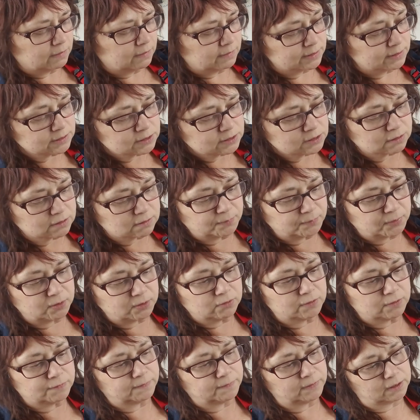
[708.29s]
This took
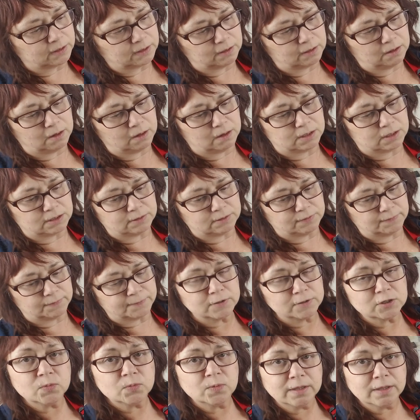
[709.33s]
beautifully. Uh, the
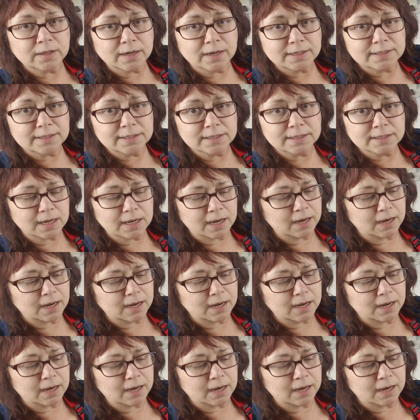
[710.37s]
first one that I did,